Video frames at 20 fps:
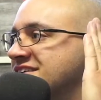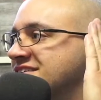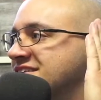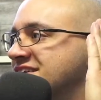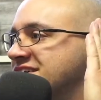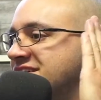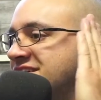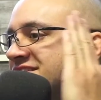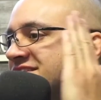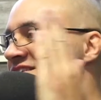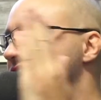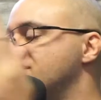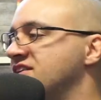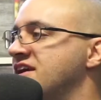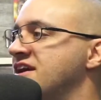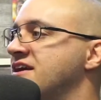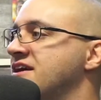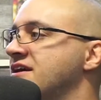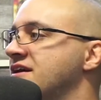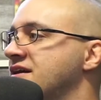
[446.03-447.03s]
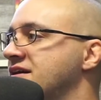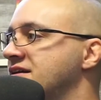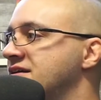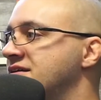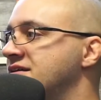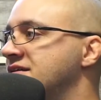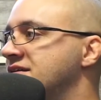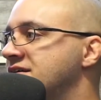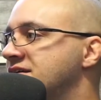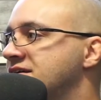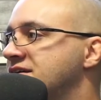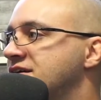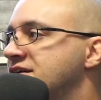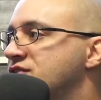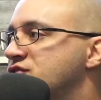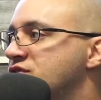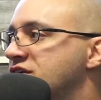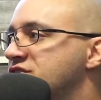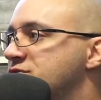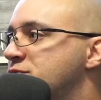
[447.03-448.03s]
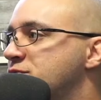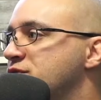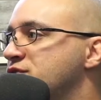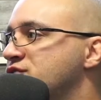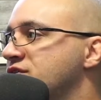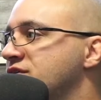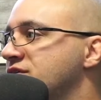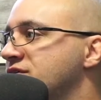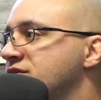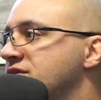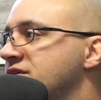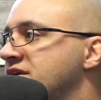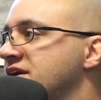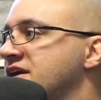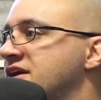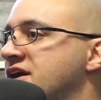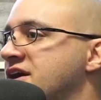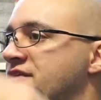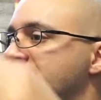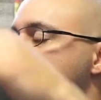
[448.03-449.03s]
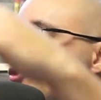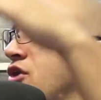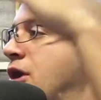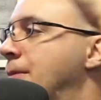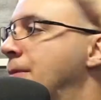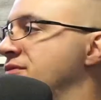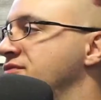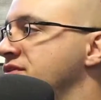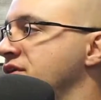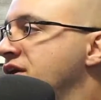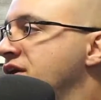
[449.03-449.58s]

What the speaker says: and he essentially hit a transport trailer and it cut the top of it off